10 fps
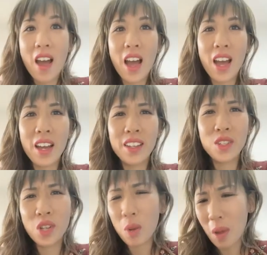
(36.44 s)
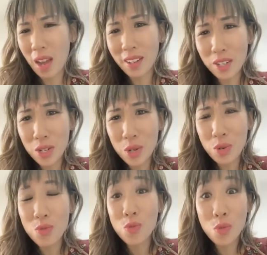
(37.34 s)
And you go back and you
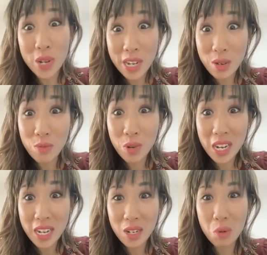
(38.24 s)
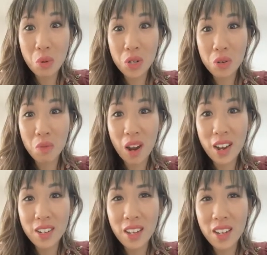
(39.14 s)
reread what you
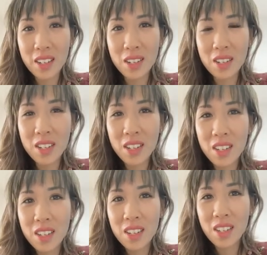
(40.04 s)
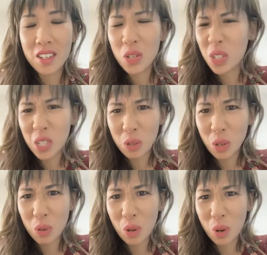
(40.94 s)
read and you still
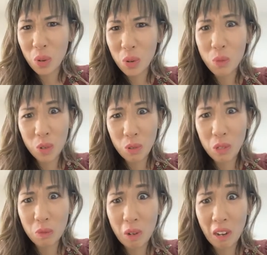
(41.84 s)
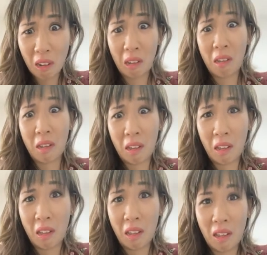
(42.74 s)
don't know what you just read.
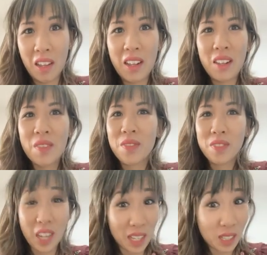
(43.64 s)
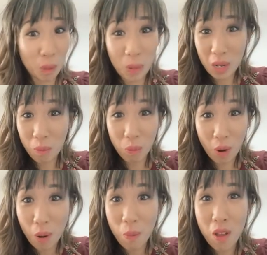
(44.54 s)
That's a big
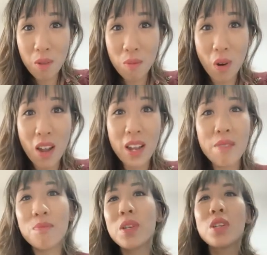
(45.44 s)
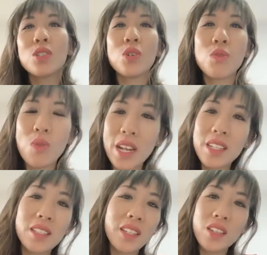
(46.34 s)
problem, right? Because you're
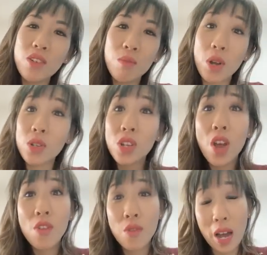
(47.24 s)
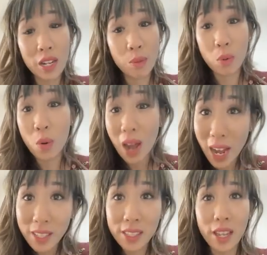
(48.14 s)
wasting your most valuable
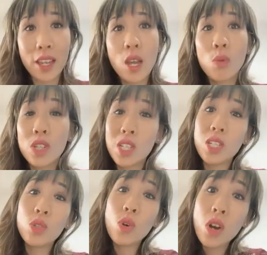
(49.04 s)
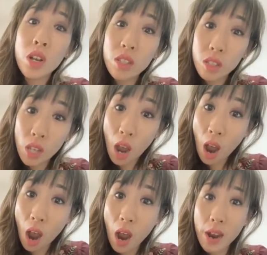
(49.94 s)
asset, which is your
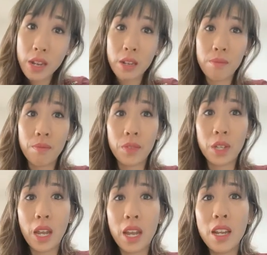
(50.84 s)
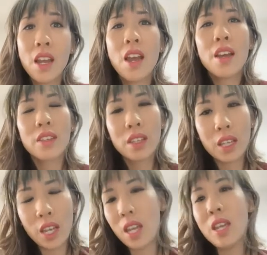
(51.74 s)
time. Okay. The
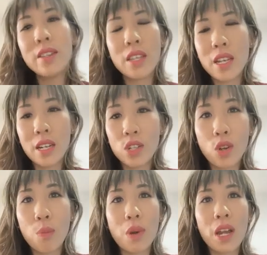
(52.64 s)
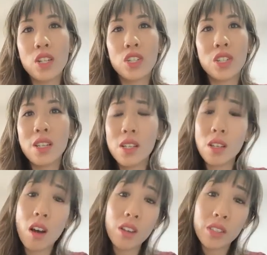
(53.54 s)
key to English comprehension is
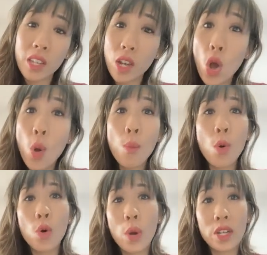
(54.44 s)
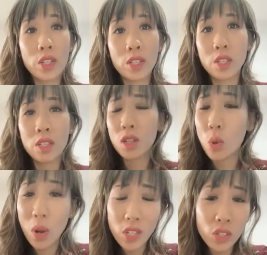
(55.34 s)
asking more questions. The
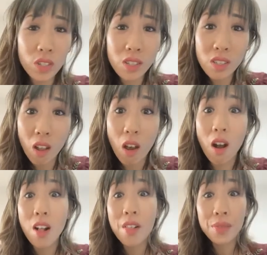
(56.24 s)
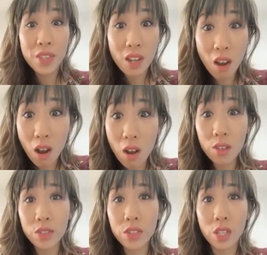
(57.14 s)
questions are the
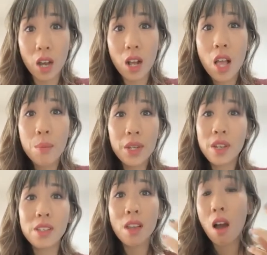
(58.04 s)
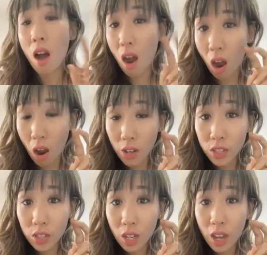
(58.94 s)
answer because
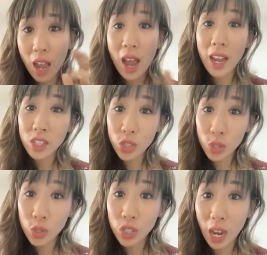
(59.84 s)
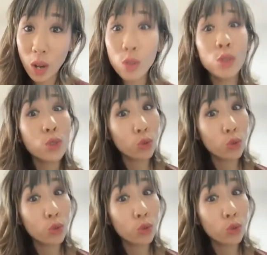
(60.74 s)
ask and you shall